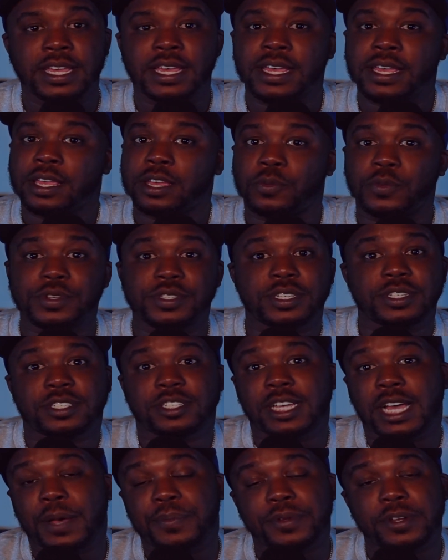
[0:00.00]
and we just
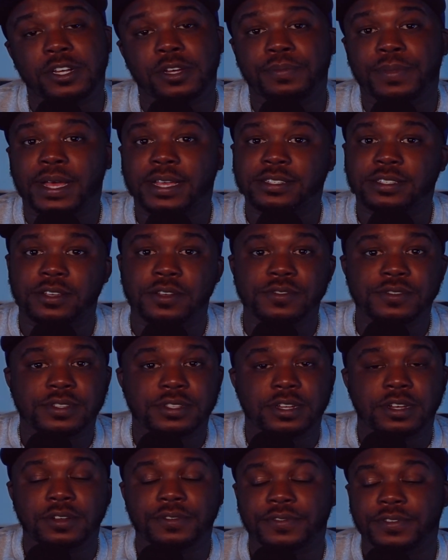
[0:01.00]
chop it up about certain
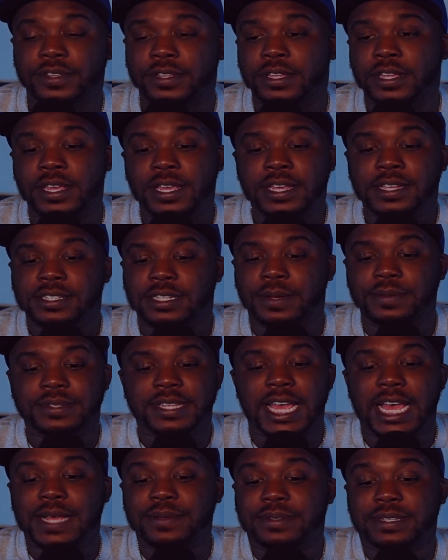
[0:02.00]
stuff. And
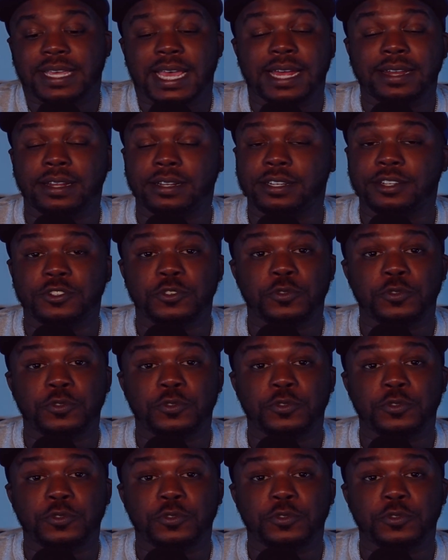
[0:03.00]
sometimes it's got nothing to do